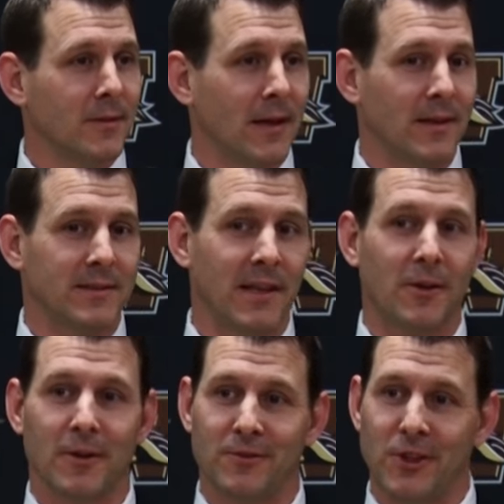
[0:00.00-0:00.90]
and the
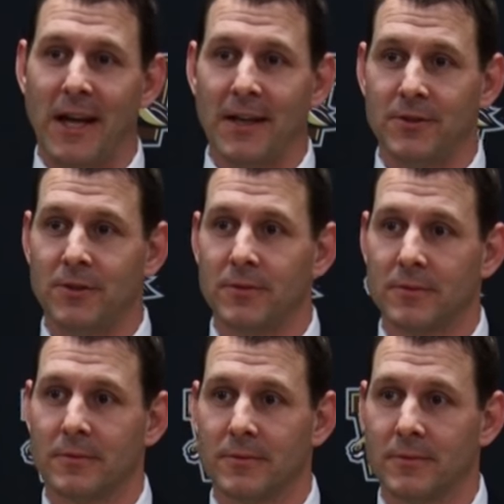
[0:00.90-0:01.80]
secret of change.
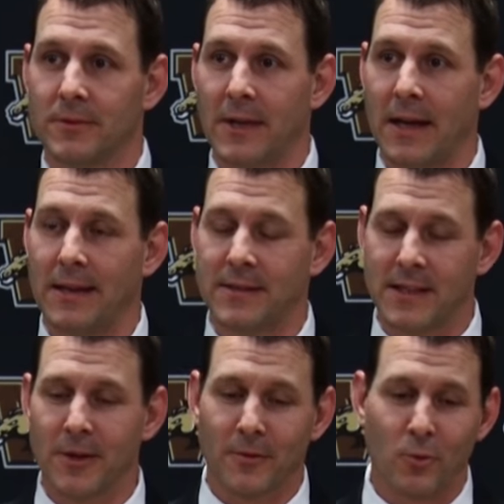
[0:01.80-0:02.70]
Okay. The
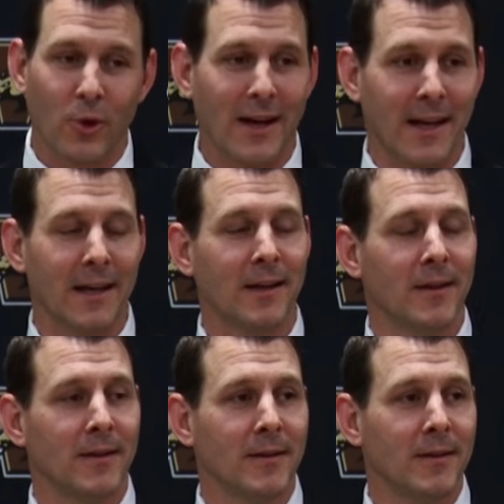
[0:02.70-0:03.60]
secret of winning
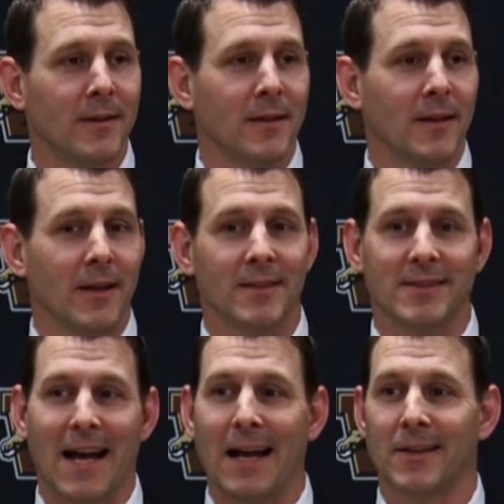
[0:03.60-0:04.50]

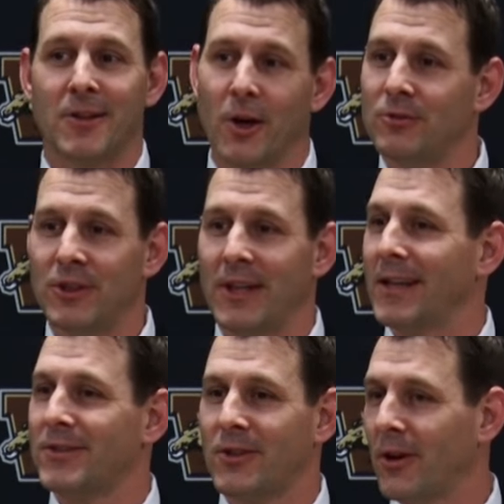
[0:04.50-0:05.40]
is not coaching,
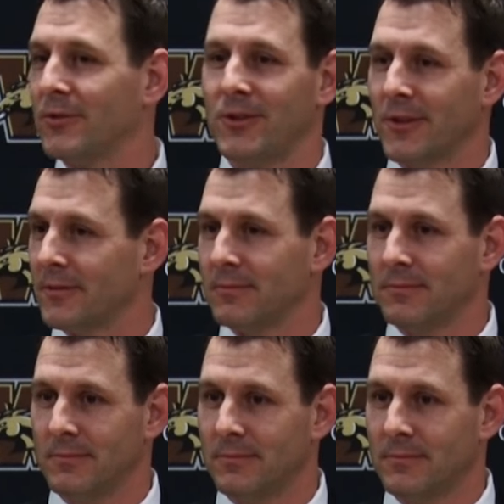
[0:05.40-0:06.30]
it's culture.
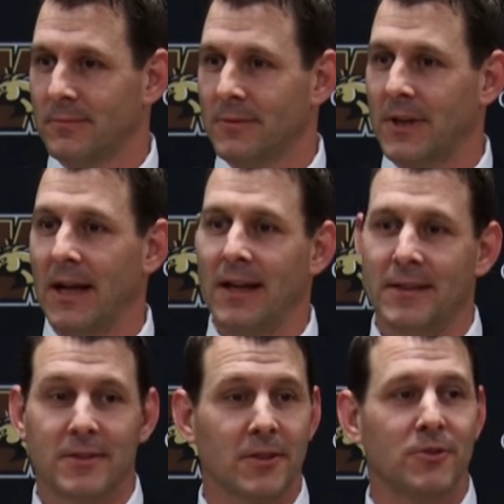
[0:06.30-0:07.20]
Okay. And
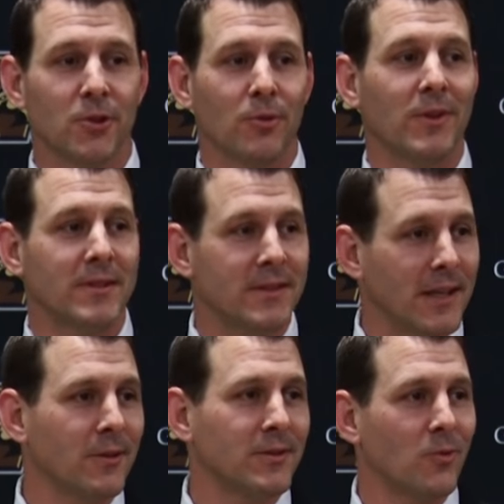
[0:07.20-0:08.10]
it's the truth. The
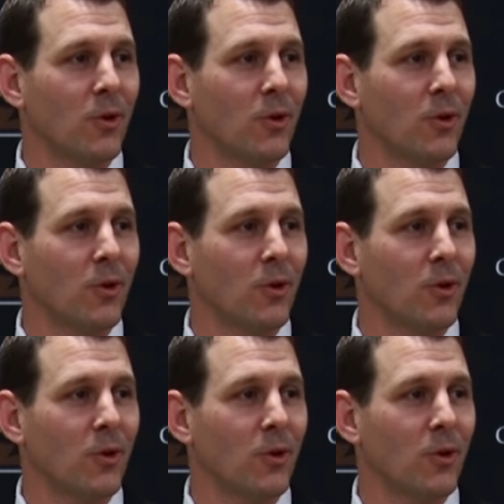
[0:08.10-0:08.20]
secret to